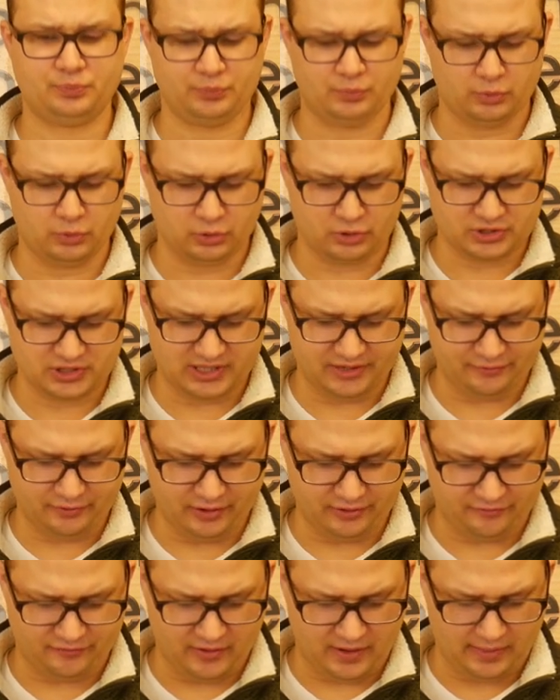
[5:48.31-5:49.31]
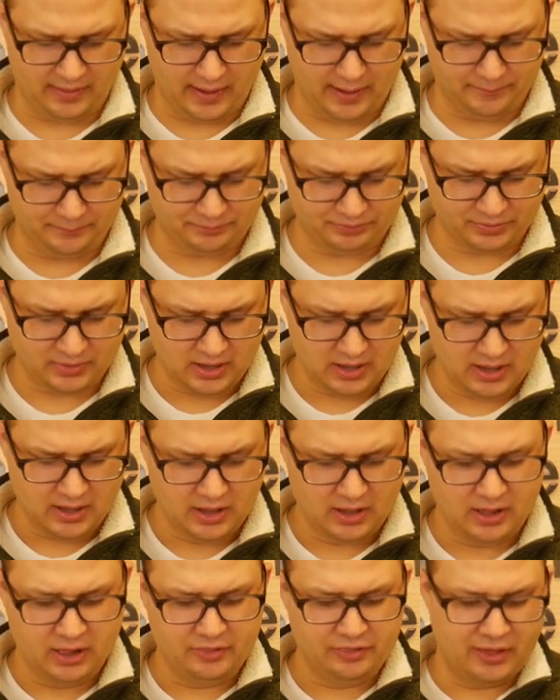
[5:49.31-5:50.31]
We'll see if we can find that.
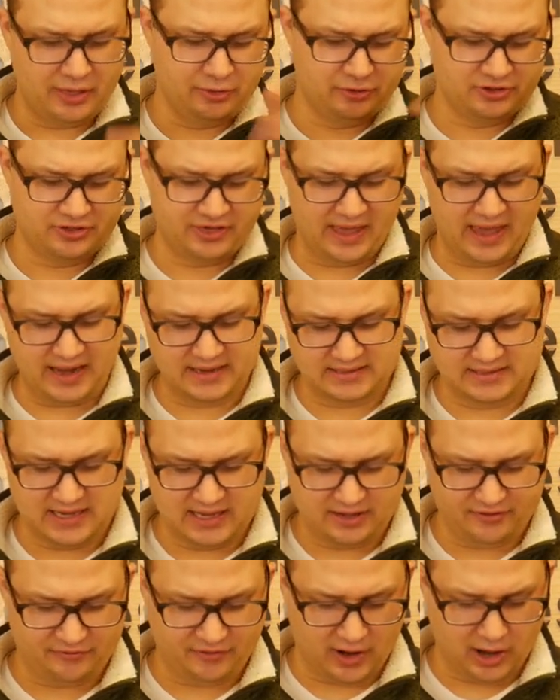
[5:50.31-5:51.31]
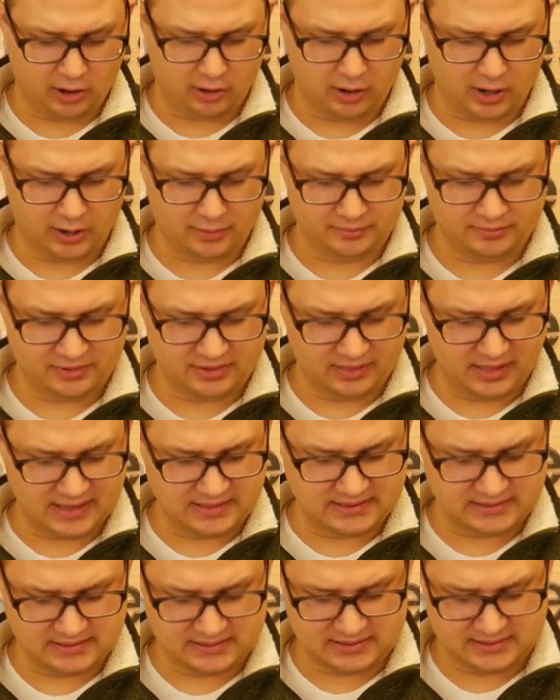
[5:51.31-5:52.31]
Then there's the antique firearms
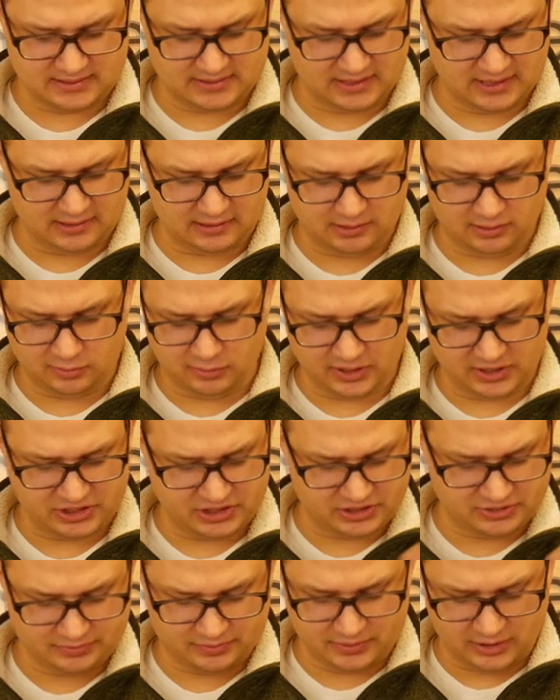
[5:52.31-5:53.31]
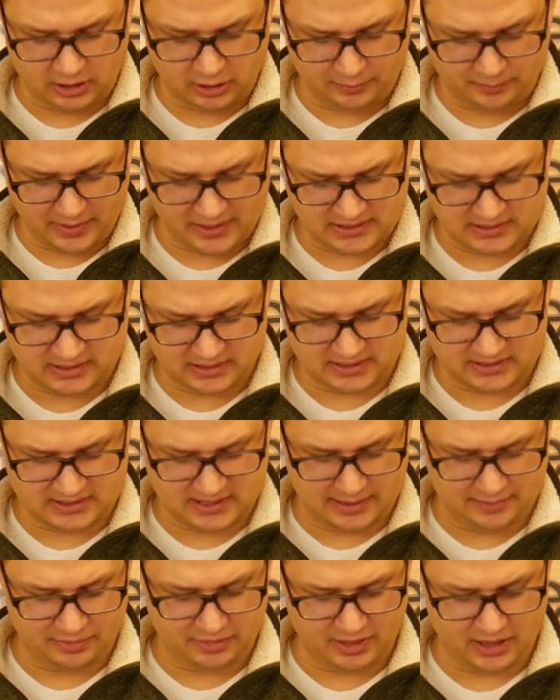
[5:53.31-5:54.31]
license deal, which, you know, basically the
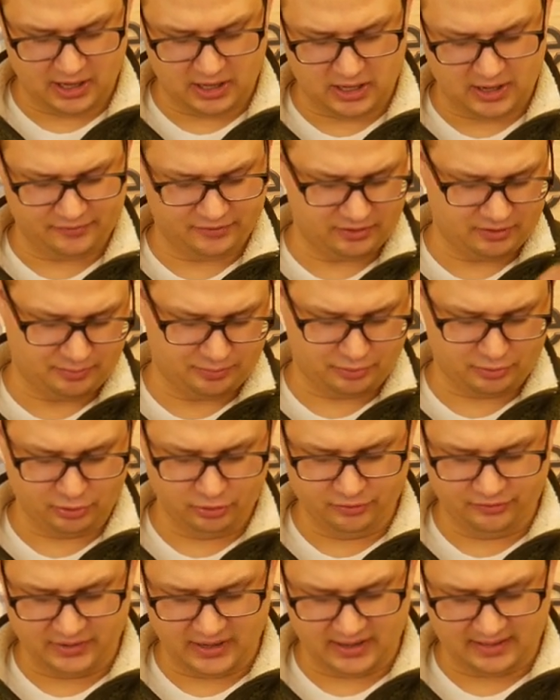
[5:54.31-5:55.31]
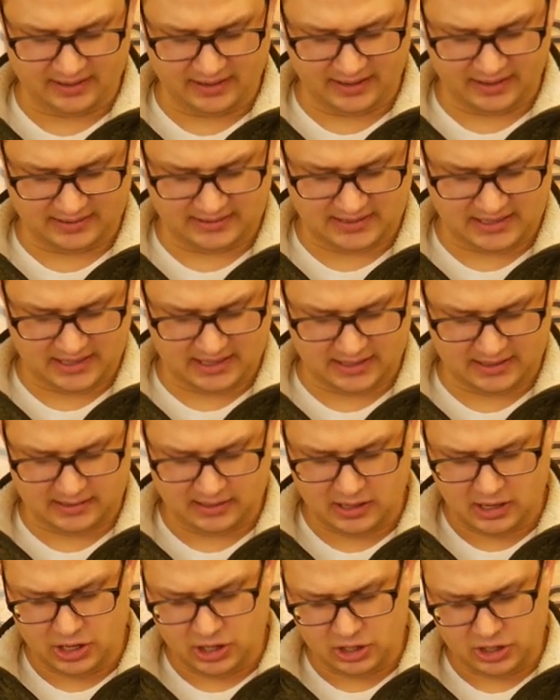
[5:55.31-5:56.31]
same thing. You have to prove that it's
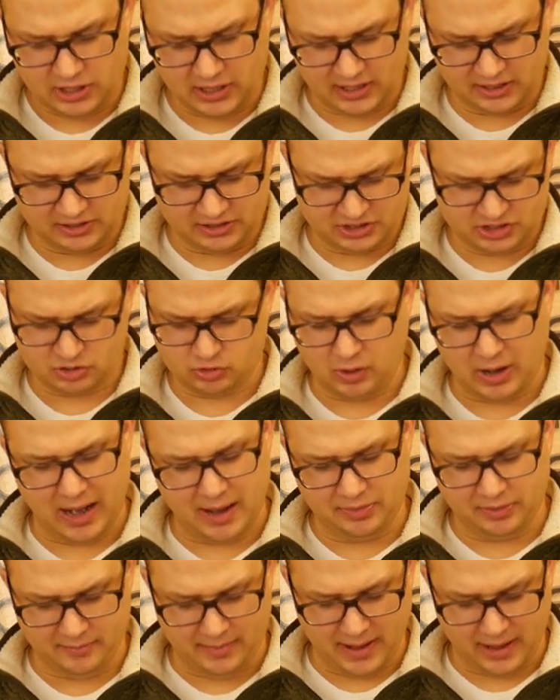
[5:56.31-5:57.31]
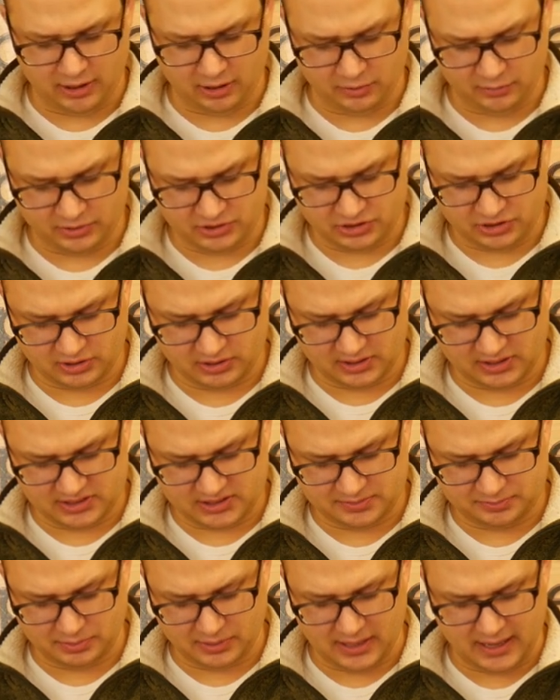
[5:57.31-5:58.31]
antique. You got to describe the manner in which you're going to
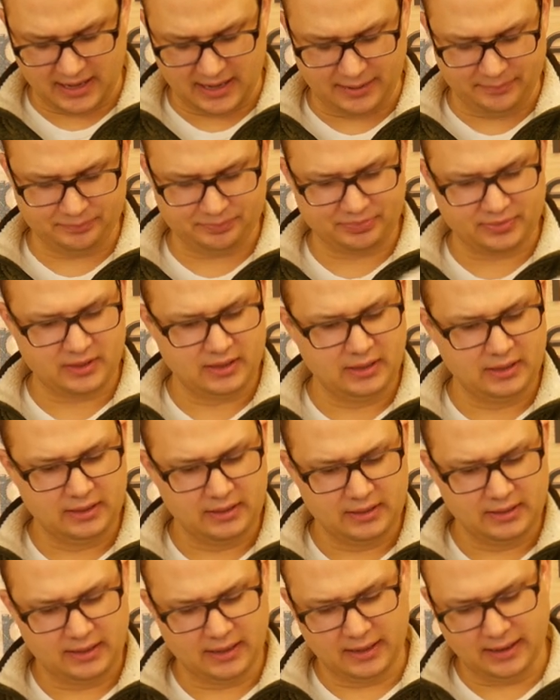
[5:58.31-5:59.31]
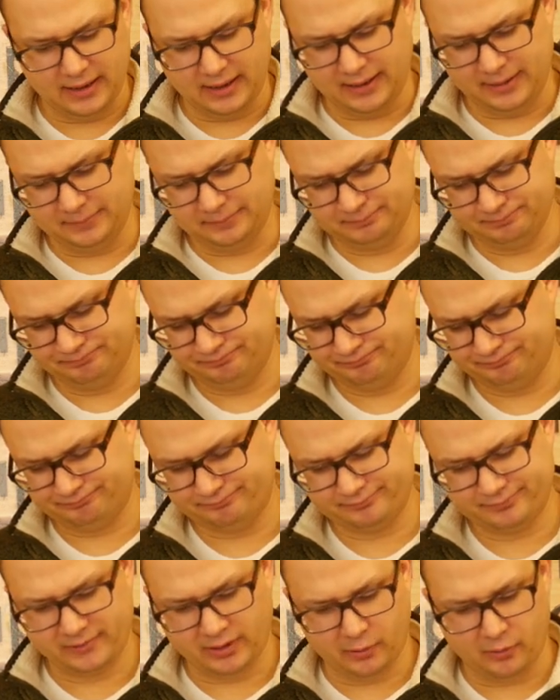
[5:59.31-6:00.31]
display it, um,
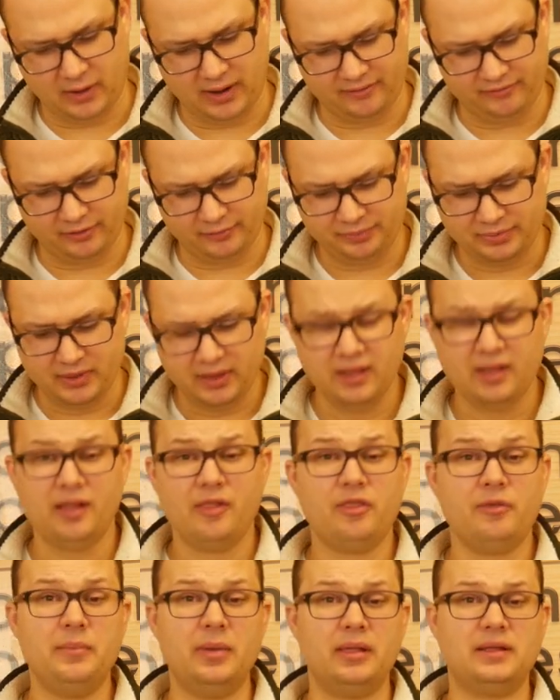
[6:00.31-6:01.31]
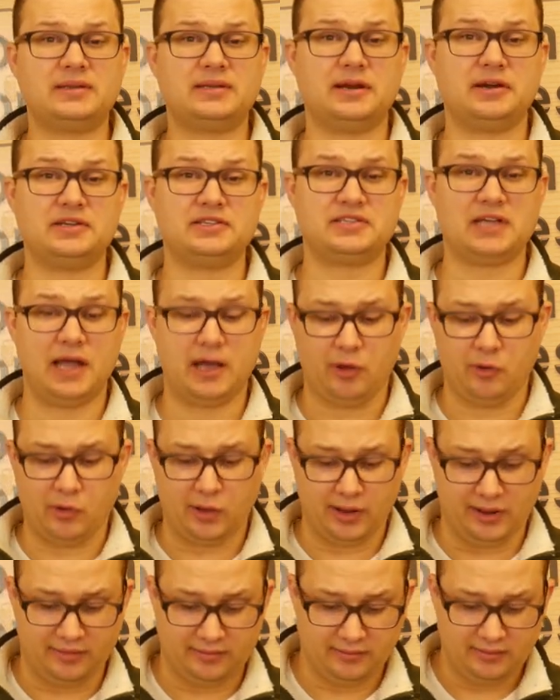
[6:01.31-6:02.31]
whatever. The military style
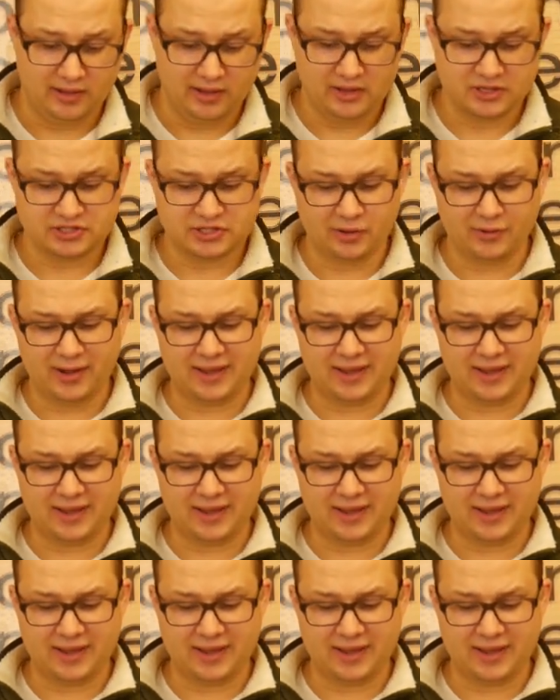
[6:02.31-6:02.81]
one. So